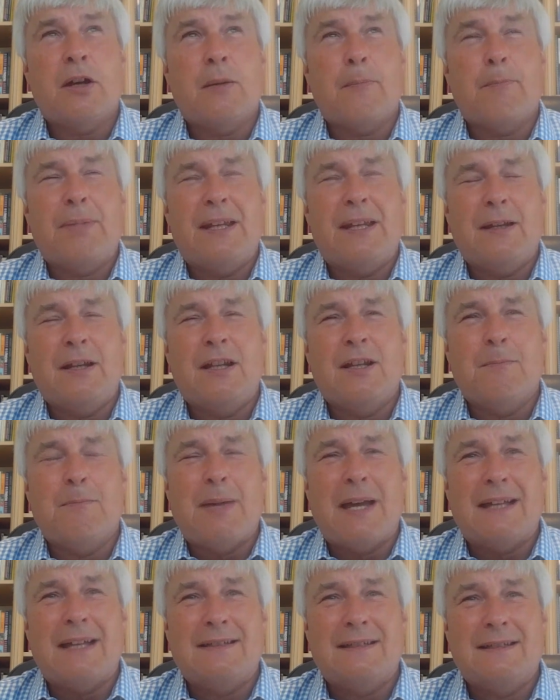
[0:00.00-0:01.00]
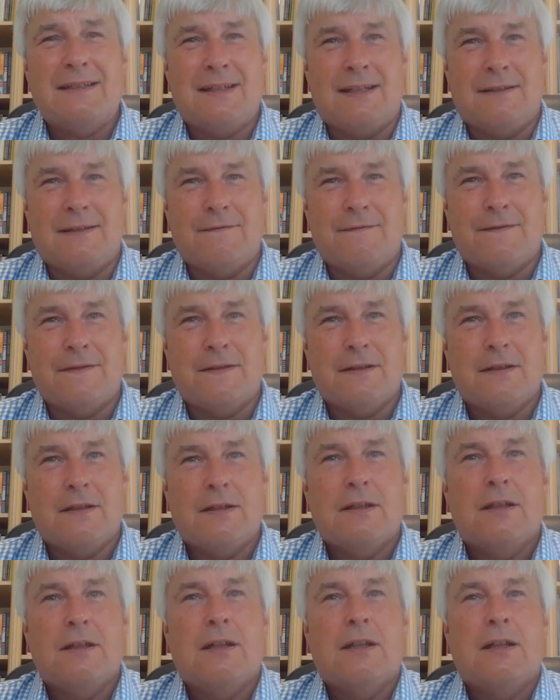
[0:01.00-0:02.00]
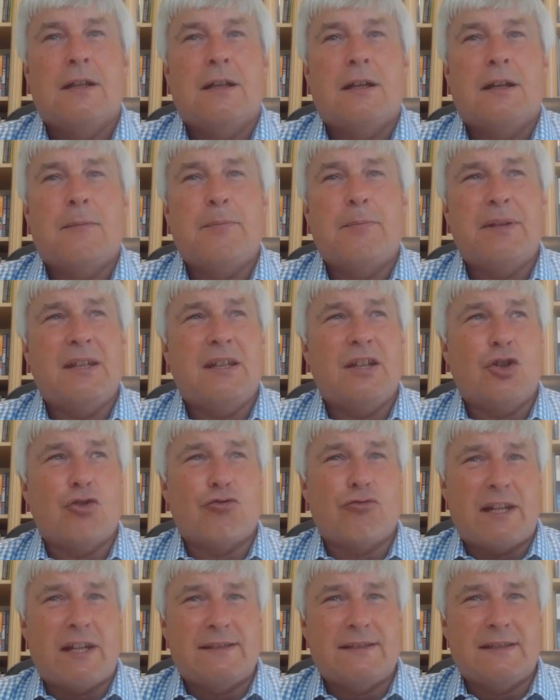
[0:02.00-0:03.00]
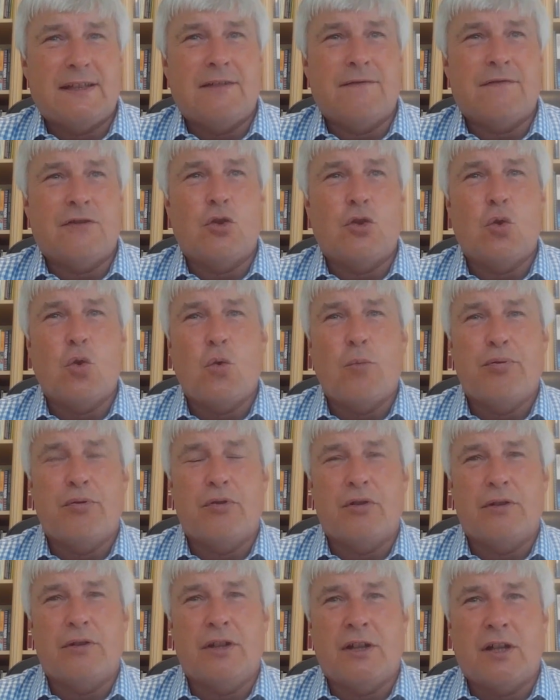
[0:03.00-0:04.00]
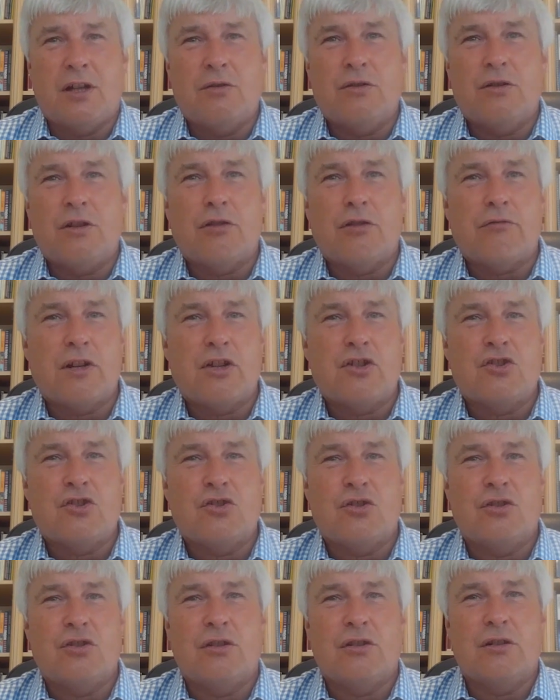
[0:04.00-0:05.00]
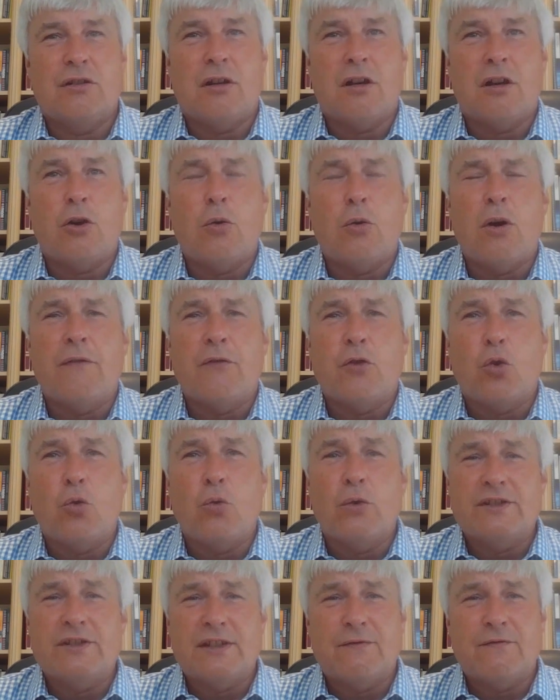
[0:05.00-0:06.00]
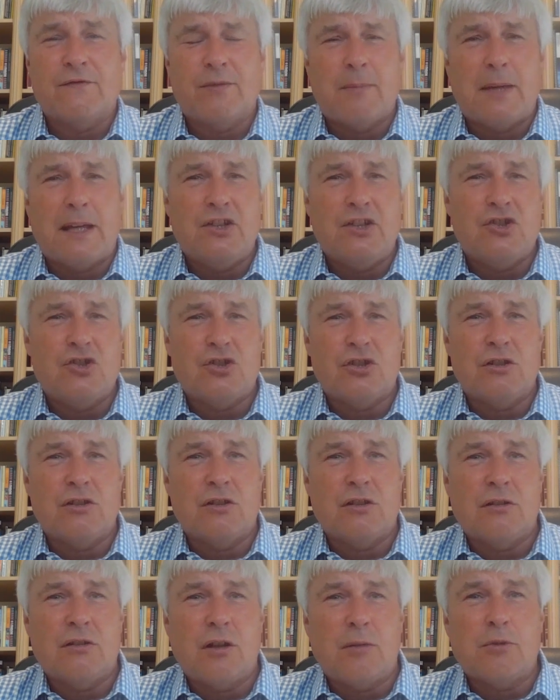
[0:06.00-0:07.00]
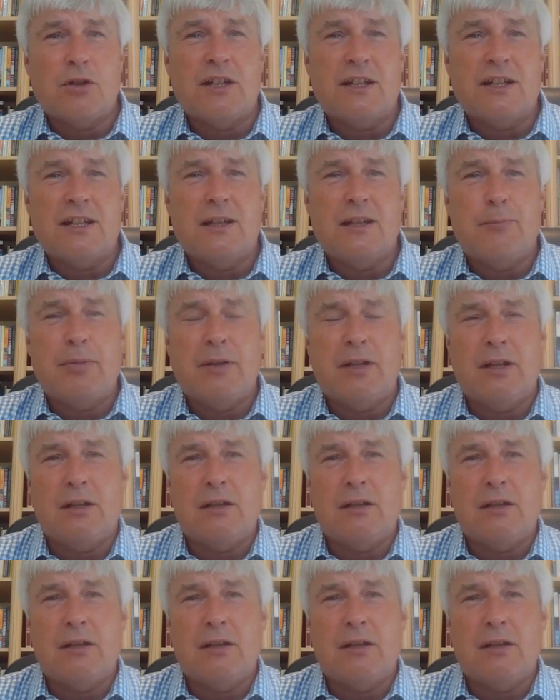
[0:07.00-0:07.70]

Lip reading: being competitive and being aggressive and corporate, aggression and, I've got all this information and I'm going to keep it.